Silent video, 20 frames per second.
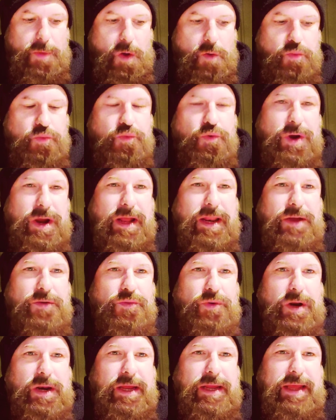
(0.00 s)
Really,
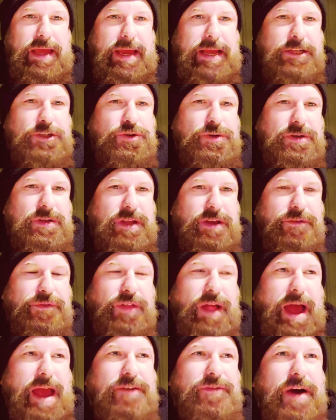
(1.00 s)
really interesting
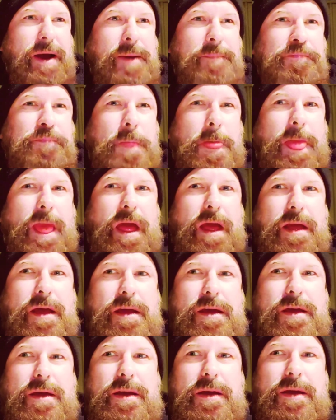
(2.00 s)
flavour.
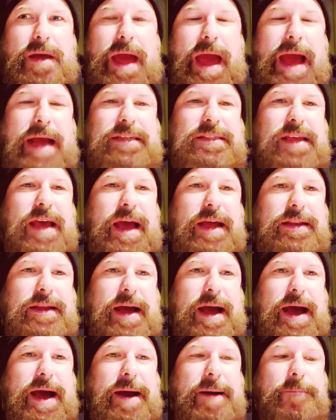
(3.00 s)
Has that,
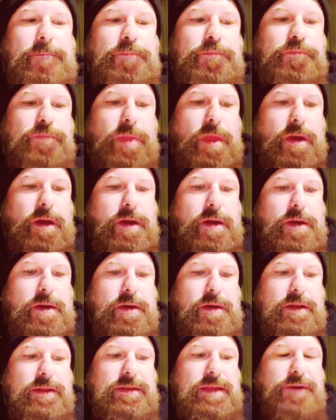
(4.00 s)

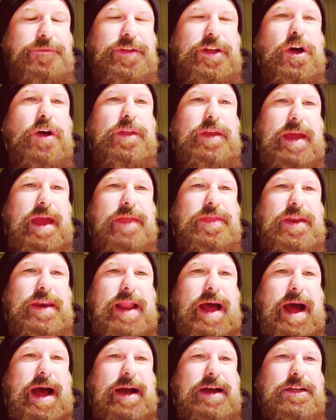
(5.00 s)
definitely got, yeah, the
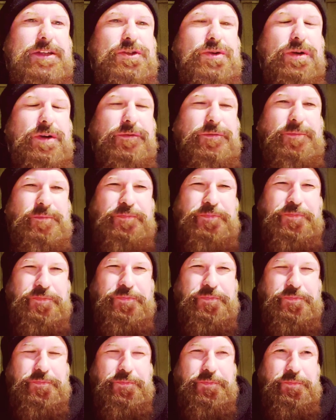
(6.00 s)
Naga sort of
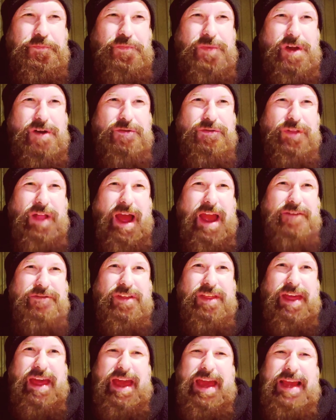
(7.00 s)
flavour.
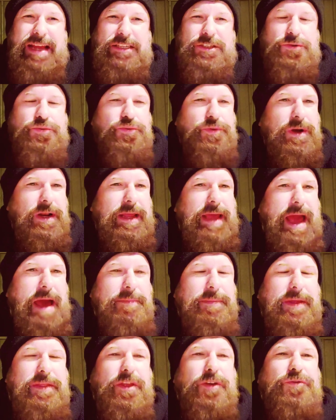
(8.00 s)
The heat's really
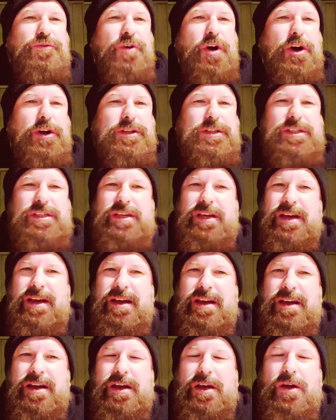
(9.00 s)
happening. The throat's
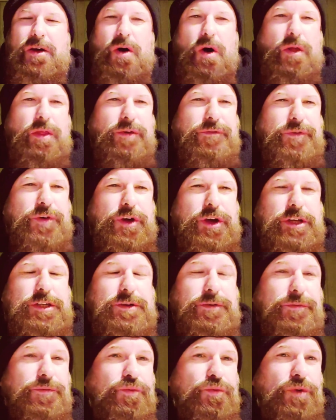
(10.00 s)
on the verge
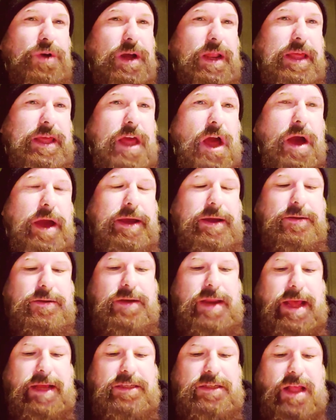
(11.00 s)
of really going
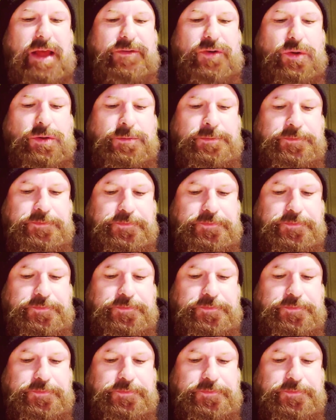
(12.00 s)
next level.